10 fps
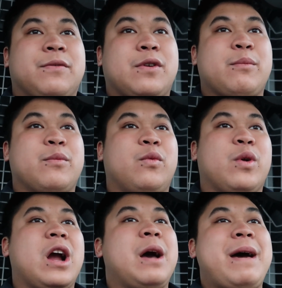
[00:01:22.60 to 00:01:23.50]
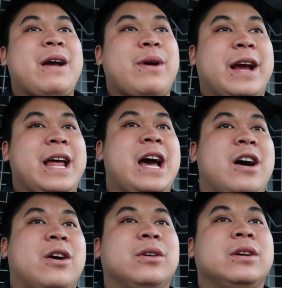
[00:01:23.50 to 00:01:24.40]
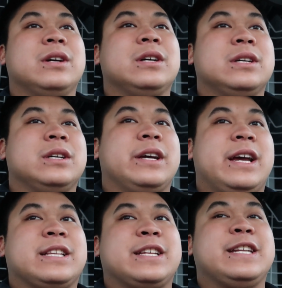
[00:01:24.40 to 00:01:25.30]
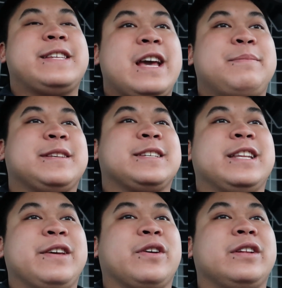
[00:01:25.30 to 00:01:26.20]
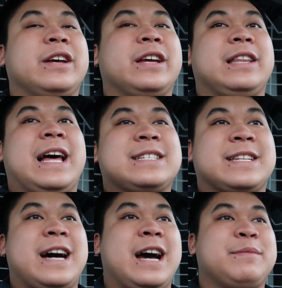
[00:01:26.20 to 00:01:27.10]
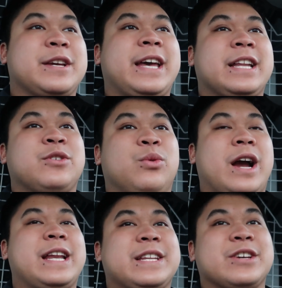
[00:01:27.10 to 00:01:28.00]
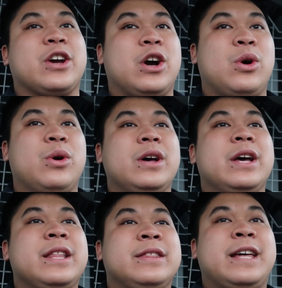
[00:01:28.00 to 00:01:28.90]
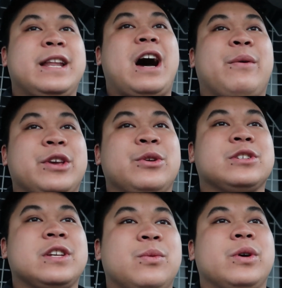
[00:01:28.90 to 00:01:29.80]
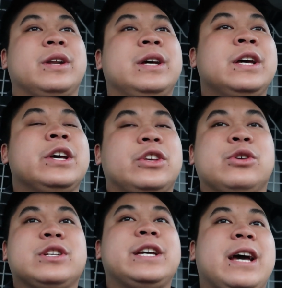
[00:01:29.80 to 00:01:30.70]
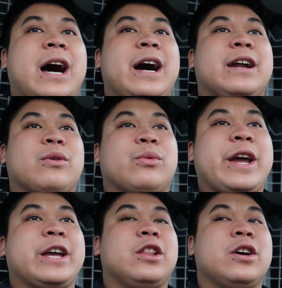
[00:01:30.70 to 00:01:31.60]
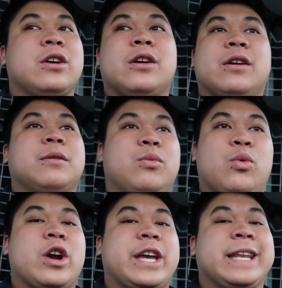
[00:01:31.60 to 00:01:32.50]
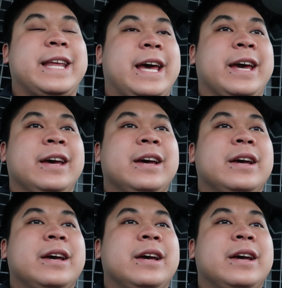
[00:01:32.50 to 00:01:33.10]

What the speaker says: From where I'm at right now, it's gonna take me significantly less time to get to where I need to go than how it usually would. Usually on a regular working day,